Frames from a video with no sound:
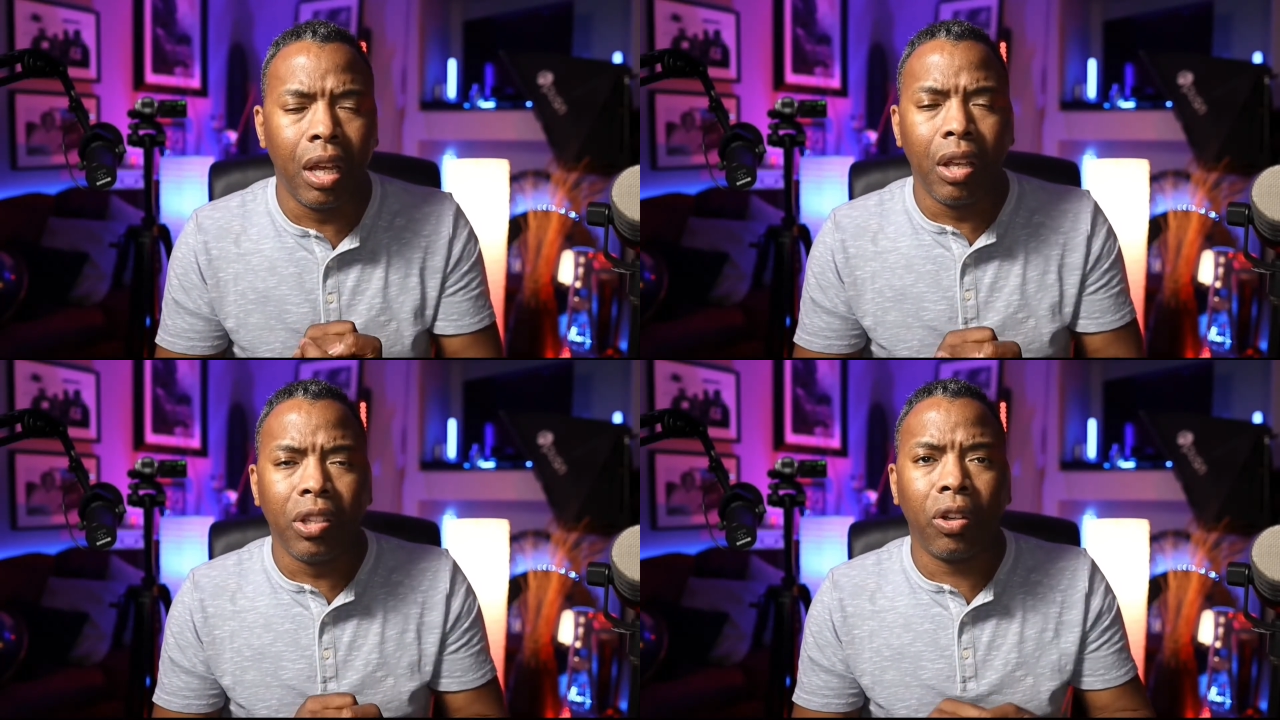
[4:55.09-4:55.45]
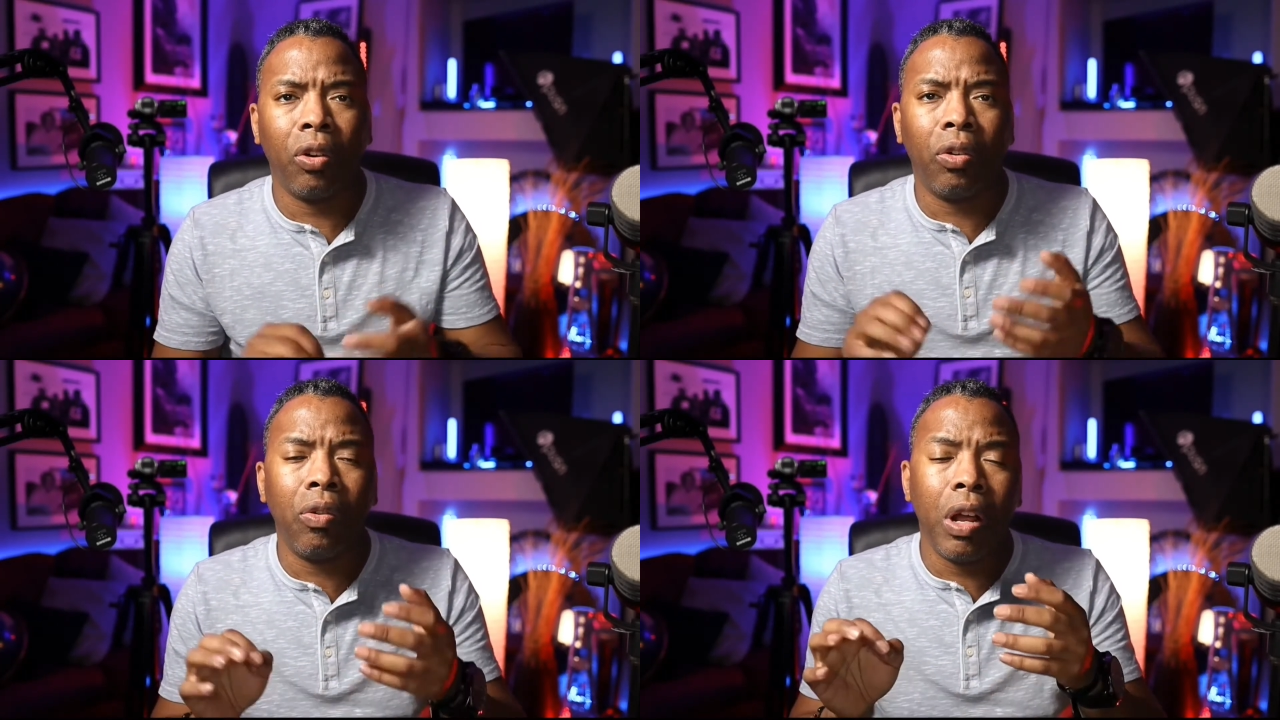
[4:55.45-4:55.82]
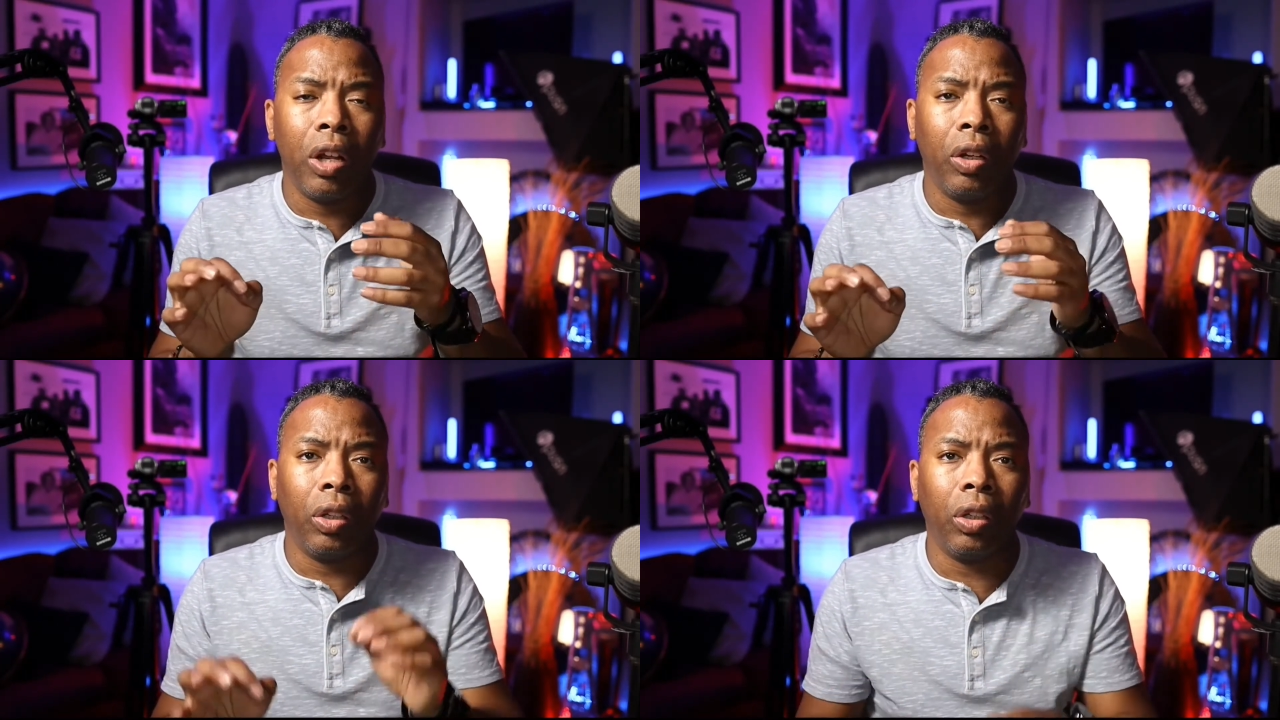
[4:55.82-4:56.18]
So
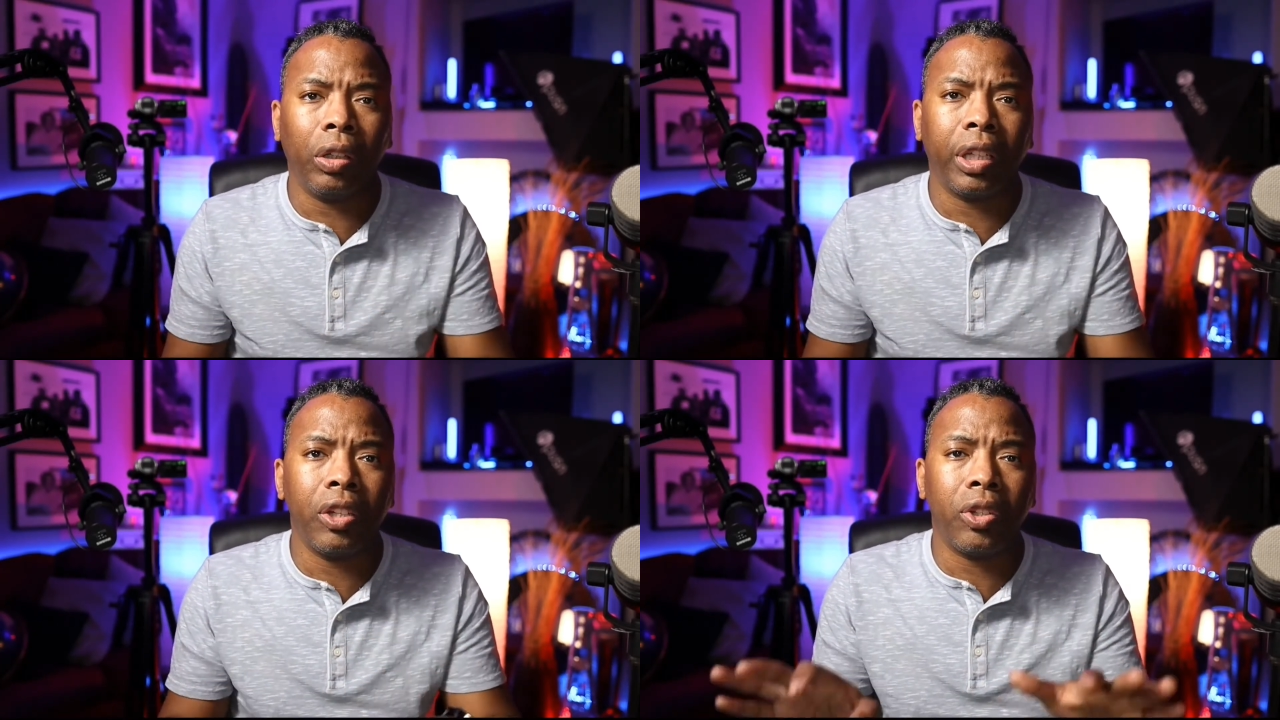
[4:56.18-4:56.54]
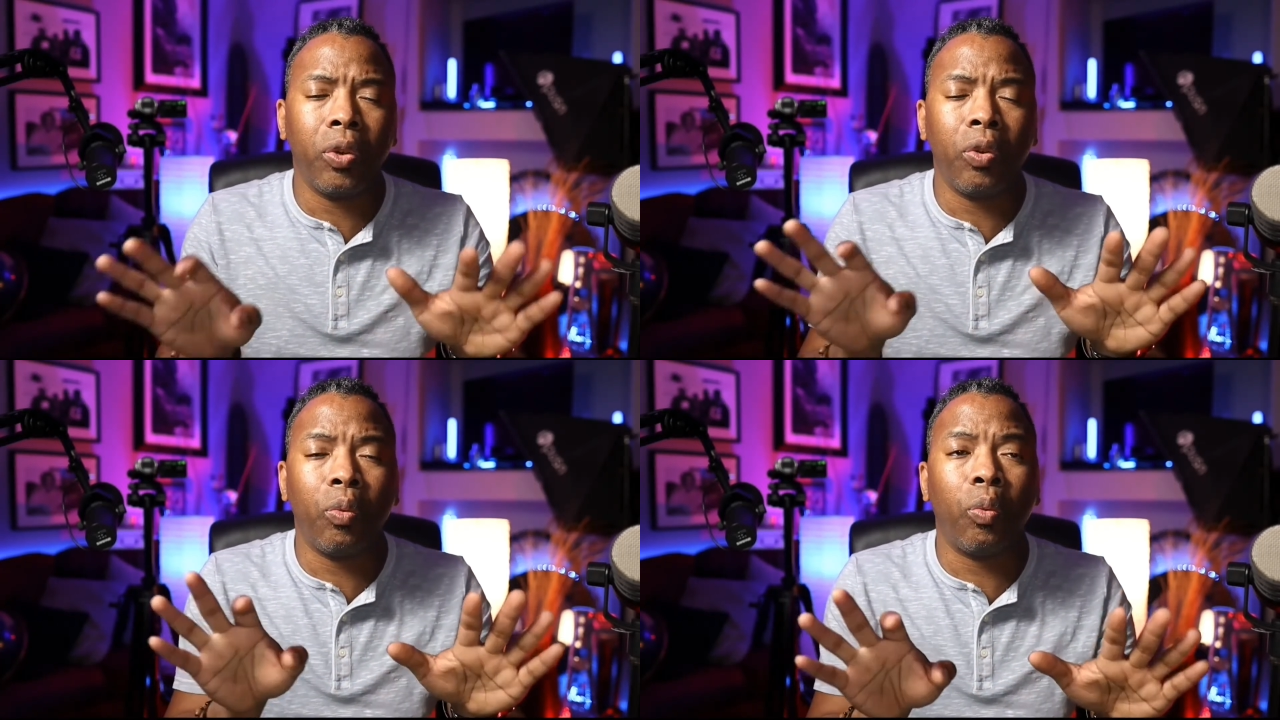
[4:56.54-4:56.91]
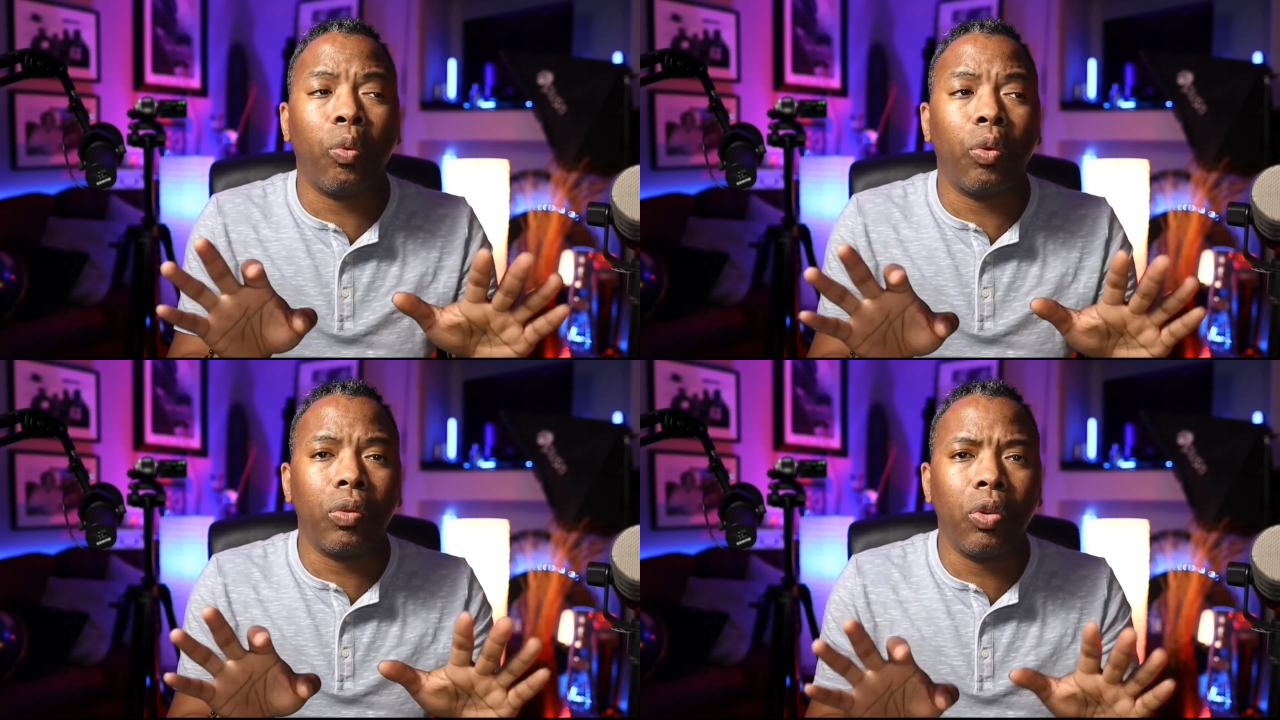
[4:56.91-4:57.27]
look into
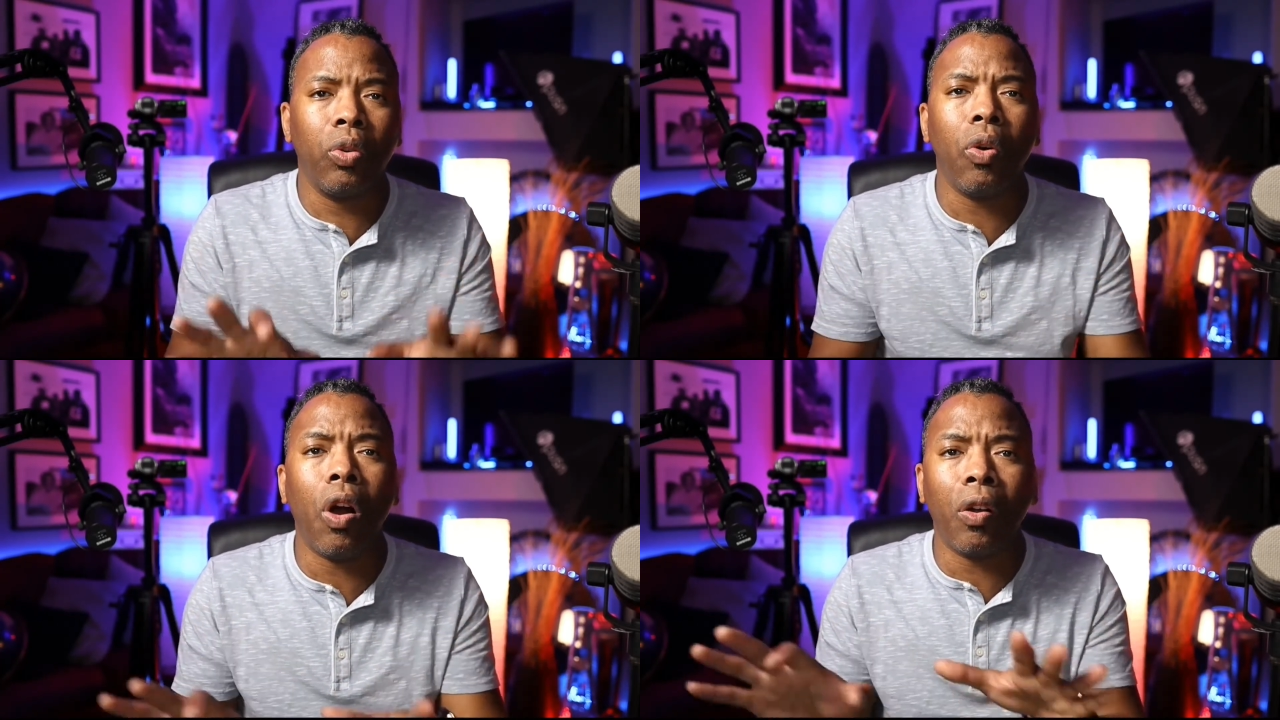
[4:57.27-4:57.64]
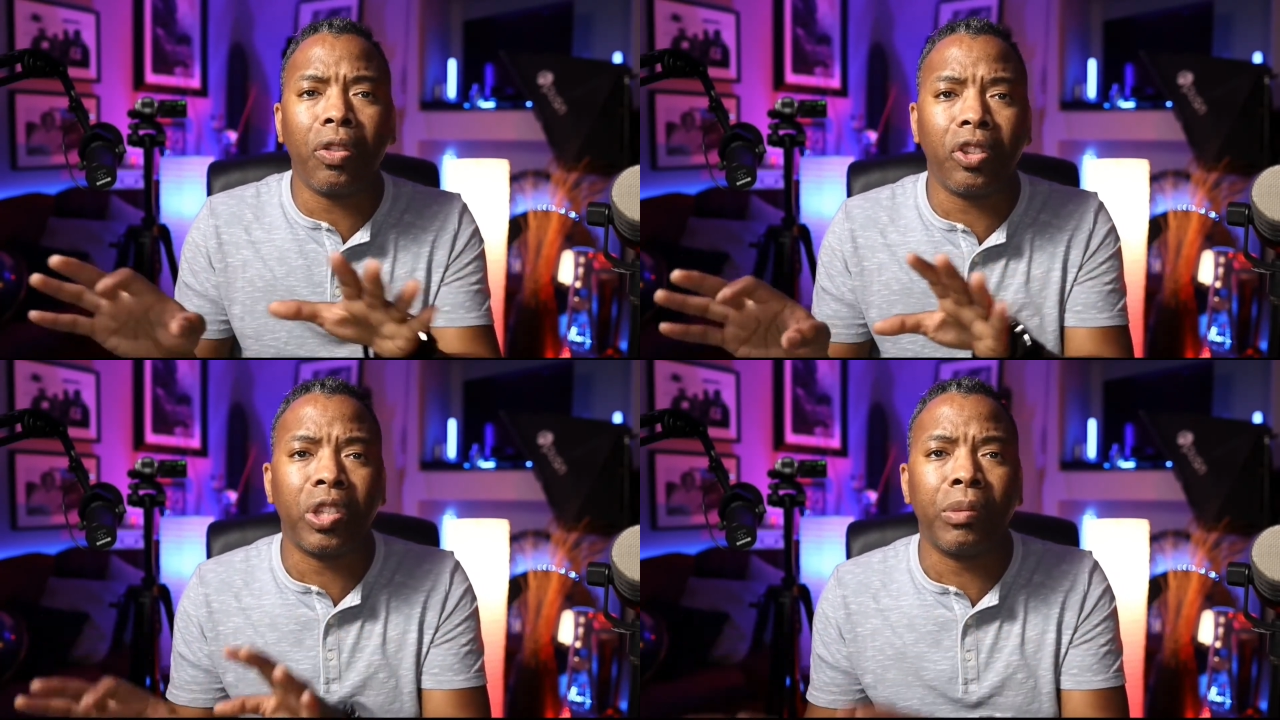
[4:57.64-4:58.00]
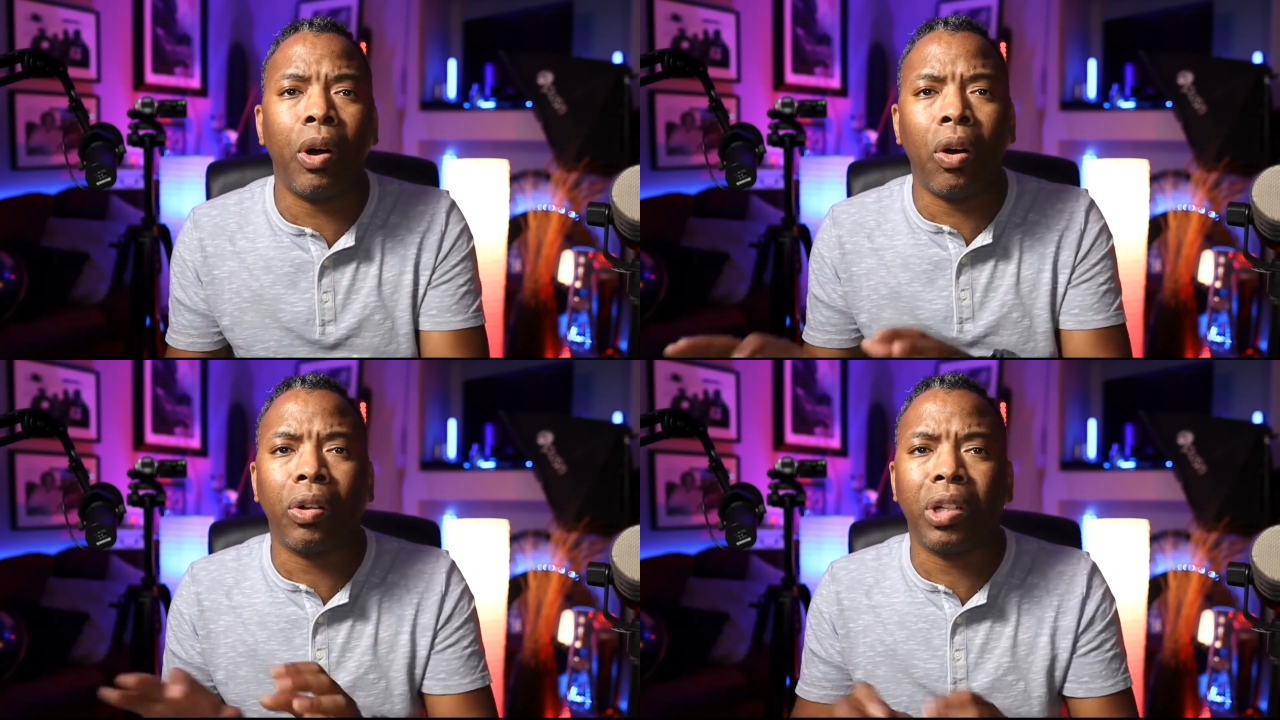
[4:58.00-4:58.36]
who are the
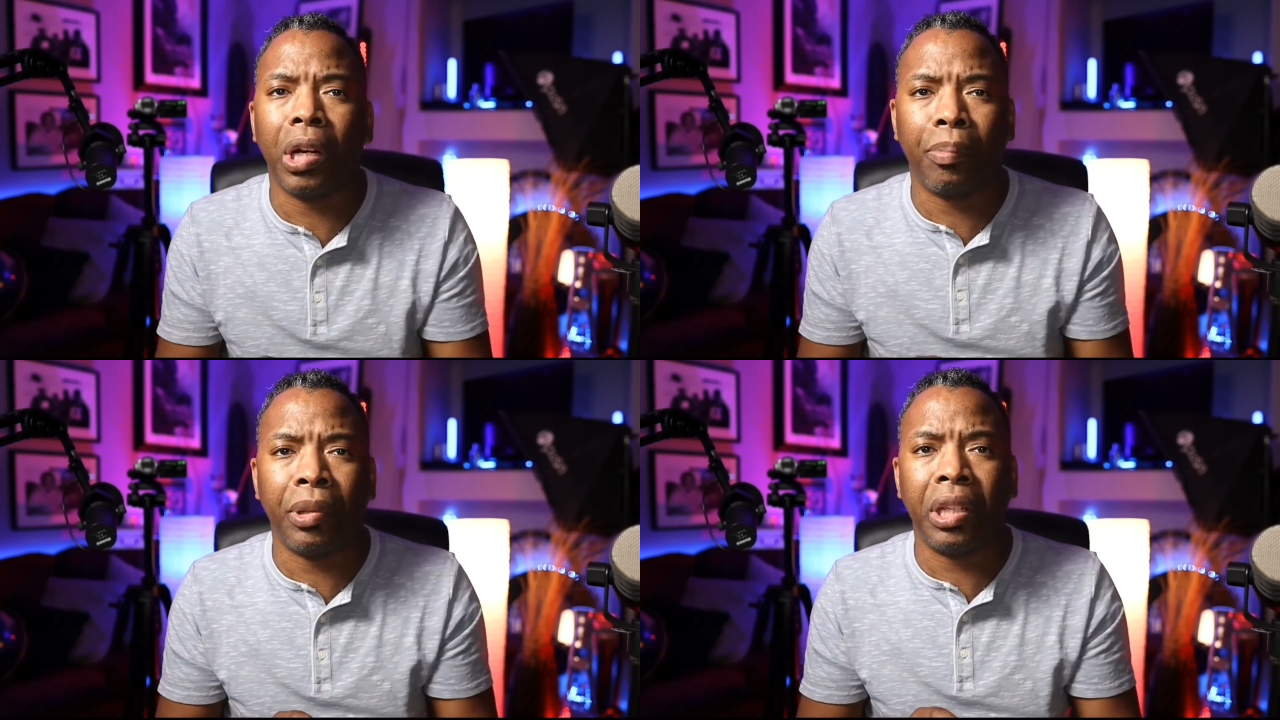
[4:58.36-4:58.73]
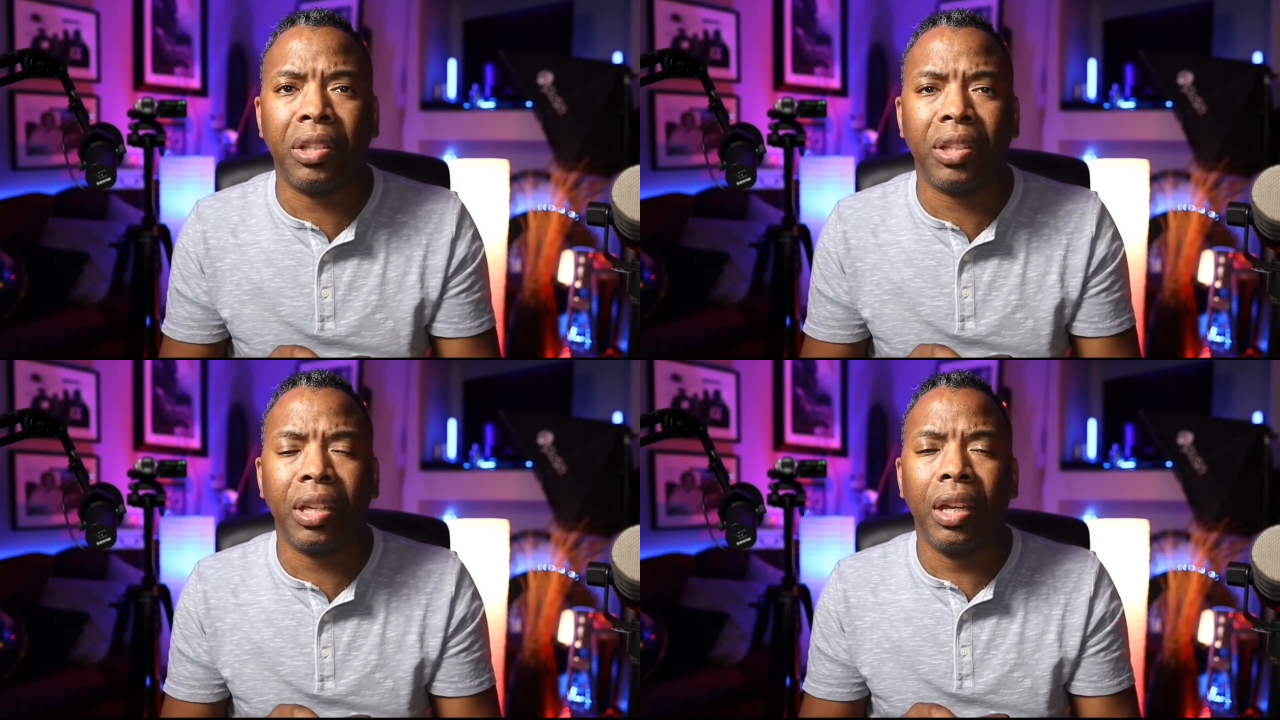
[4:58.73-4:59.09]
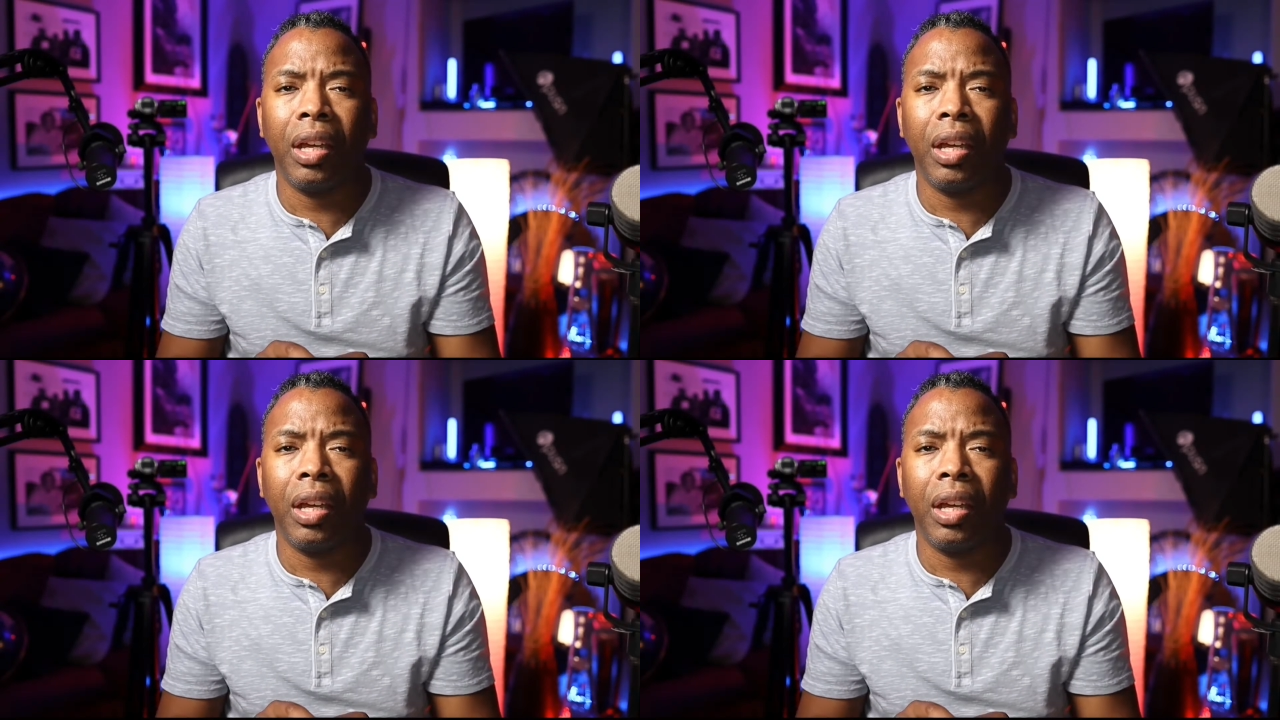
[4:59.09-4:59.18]
small companies